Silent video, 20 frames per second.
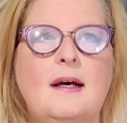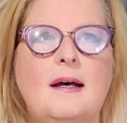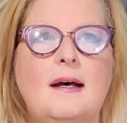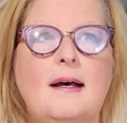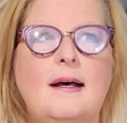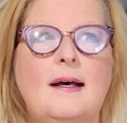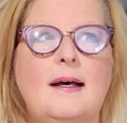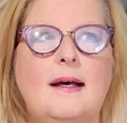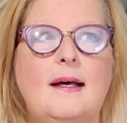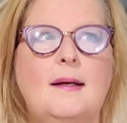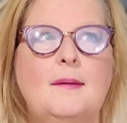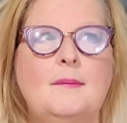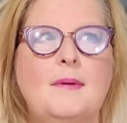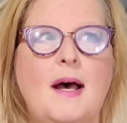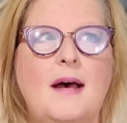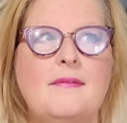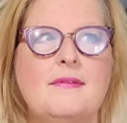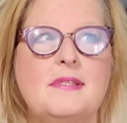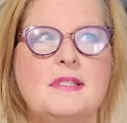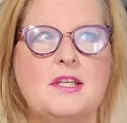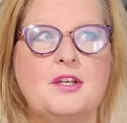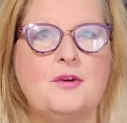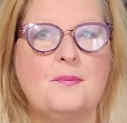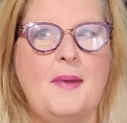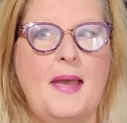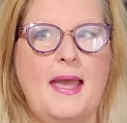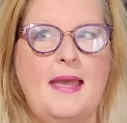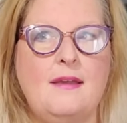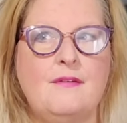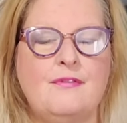Obviously you're
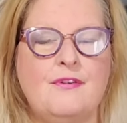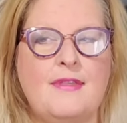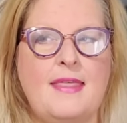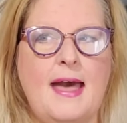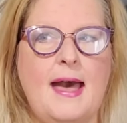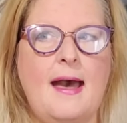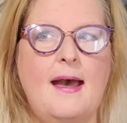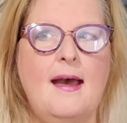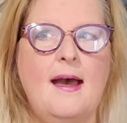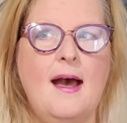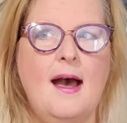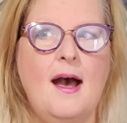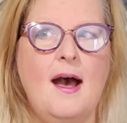paying for that.